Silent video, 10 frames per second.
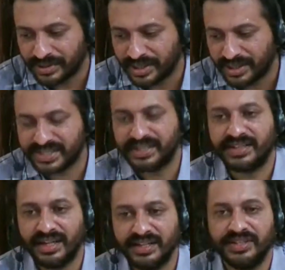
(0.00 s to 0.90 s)
give
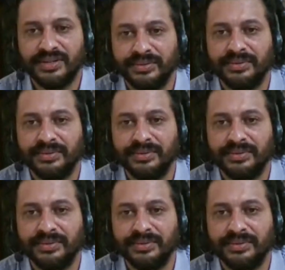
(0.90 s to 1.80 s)
centrality to
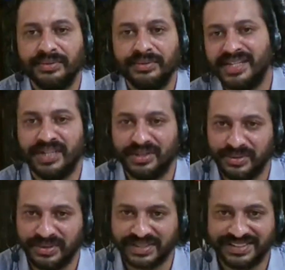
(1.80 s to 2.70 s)
our maritime
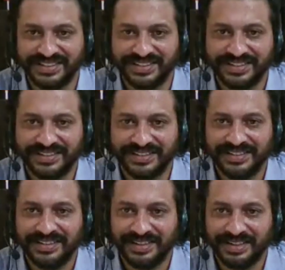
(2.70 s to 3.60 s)
networks,
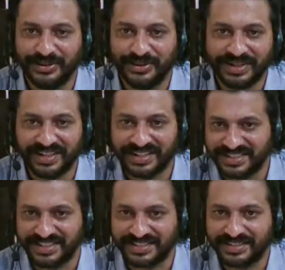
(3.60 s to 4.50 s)
you know,
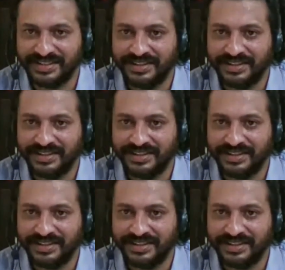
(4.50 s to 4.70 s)
connections.